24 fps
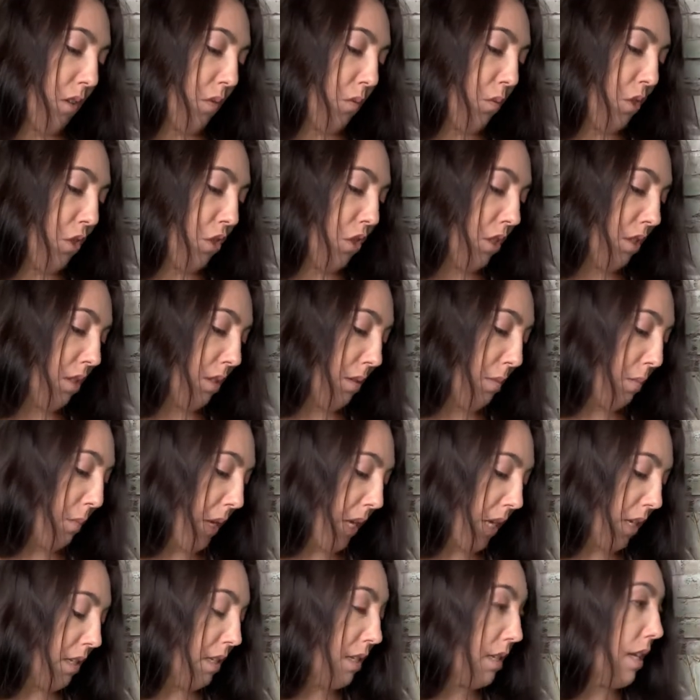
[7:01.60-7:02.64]
which is a
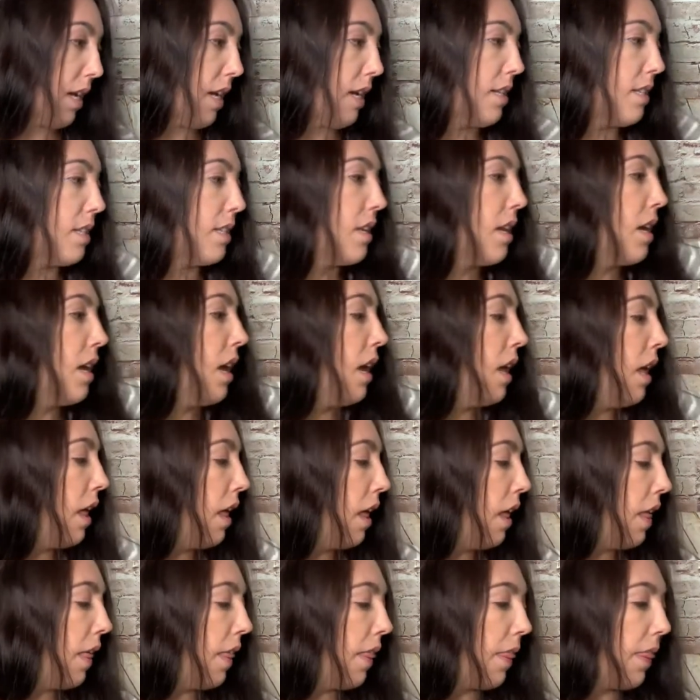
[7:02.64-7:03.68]
better size
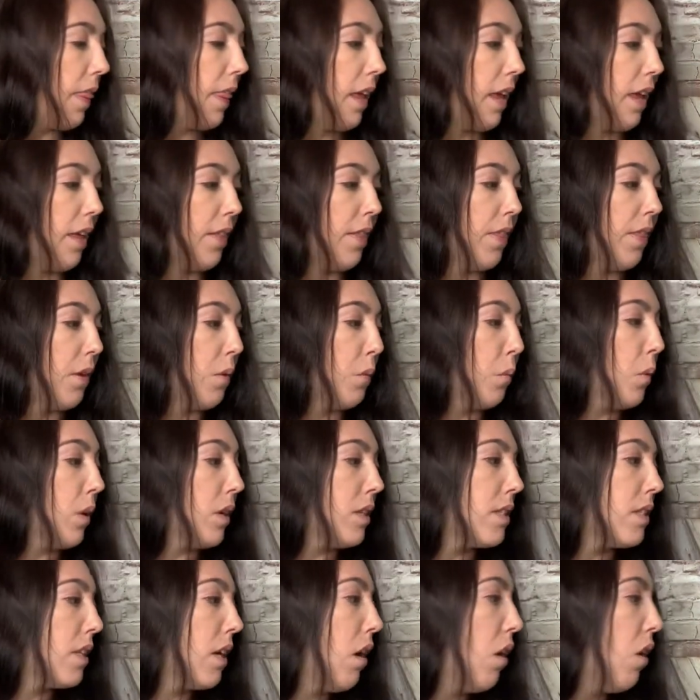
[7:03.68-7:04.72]
than the
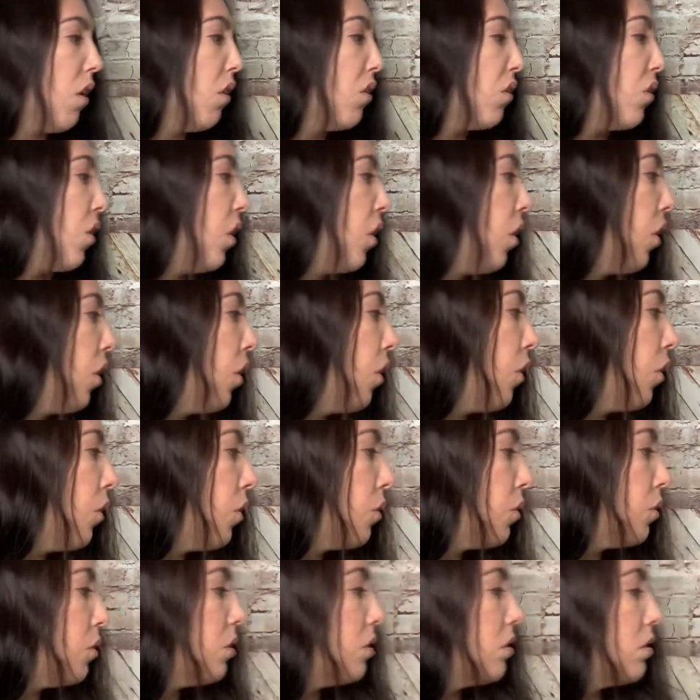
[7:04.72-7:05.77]
ones. Oh no,
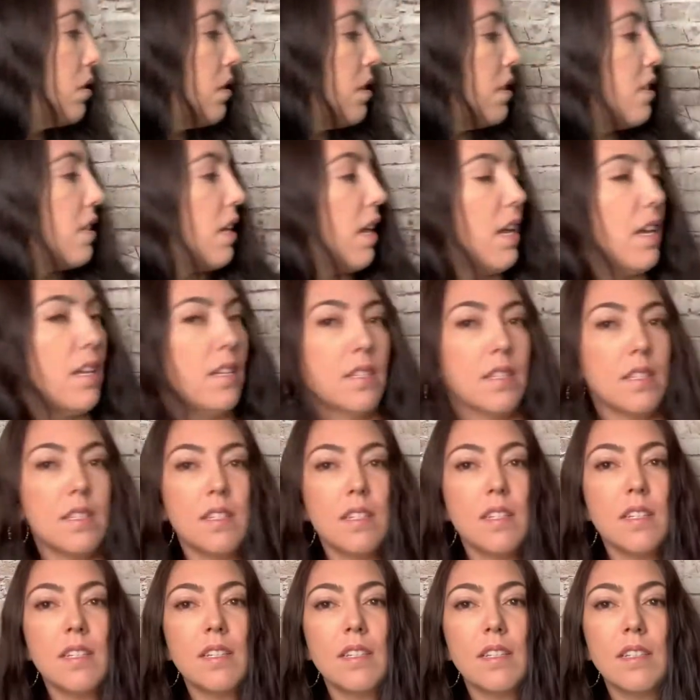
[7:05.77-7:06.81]

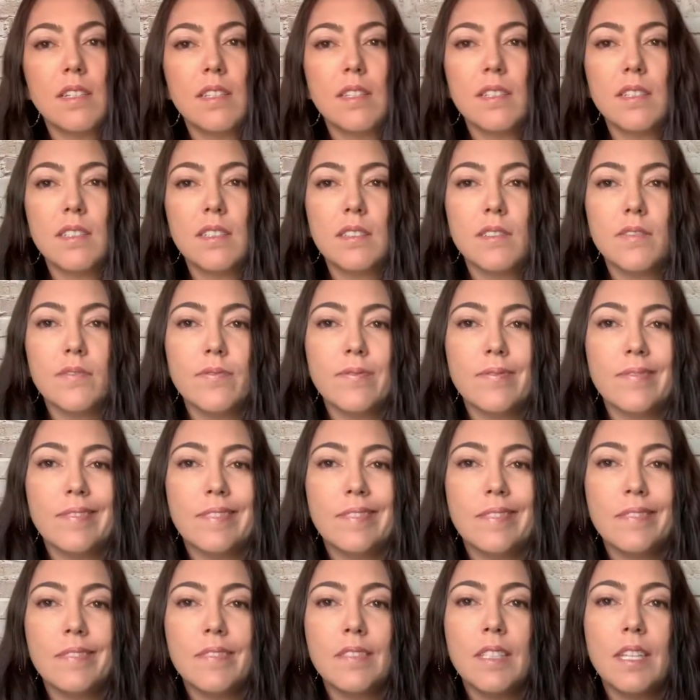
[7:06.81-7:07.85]
stains. If
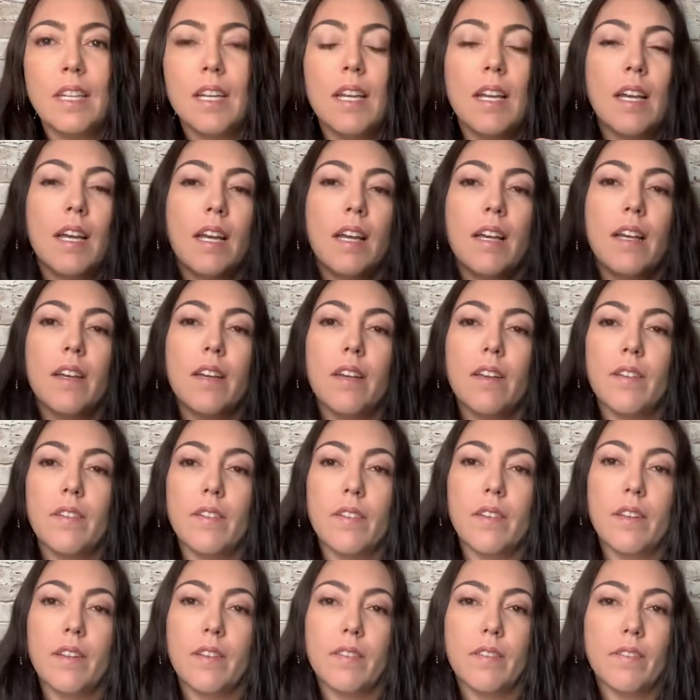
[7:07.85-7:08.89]

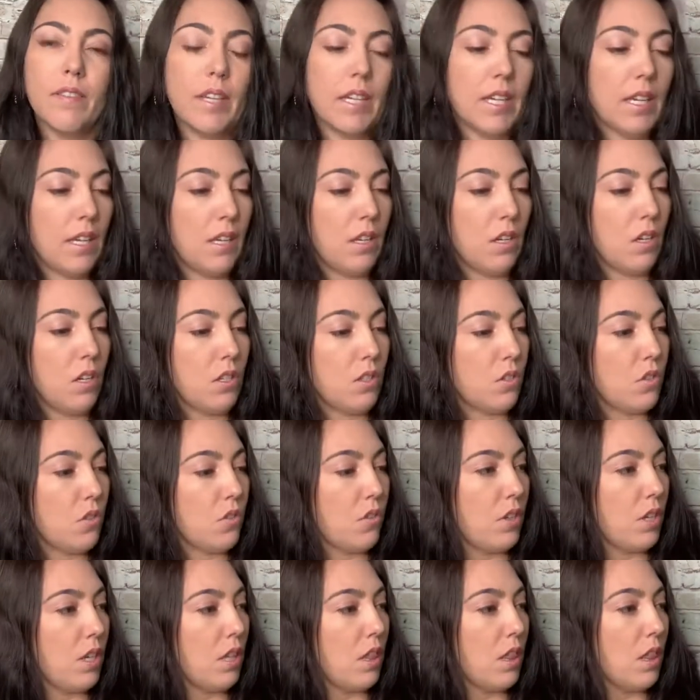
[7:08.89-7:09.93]
I cannot
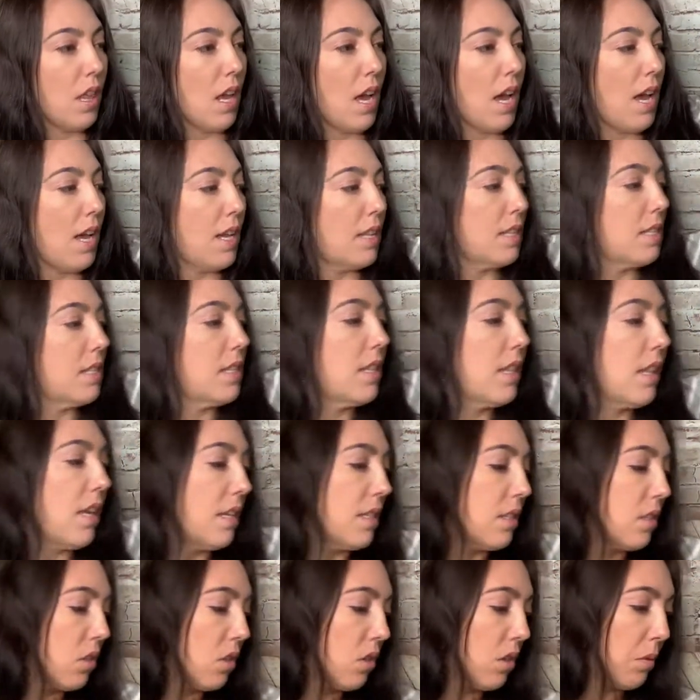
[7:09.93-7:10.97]
treat that,
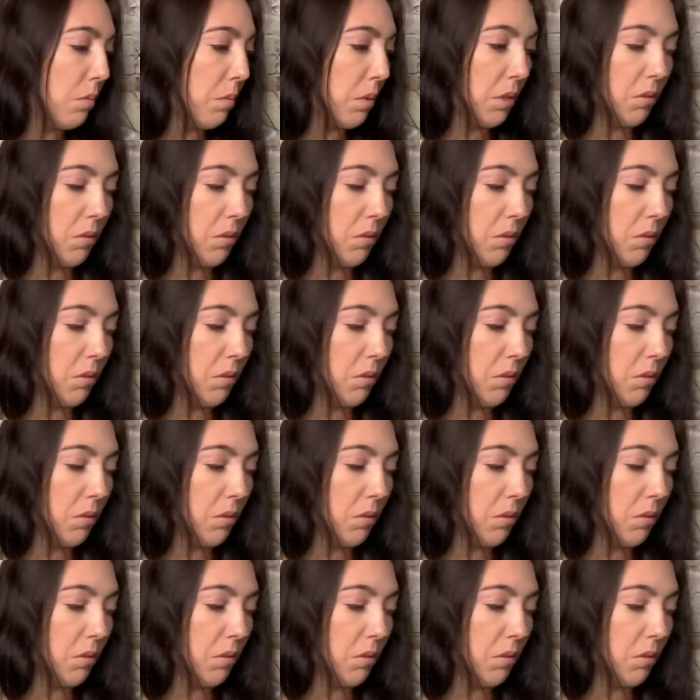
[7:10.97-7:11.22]
that's gonna be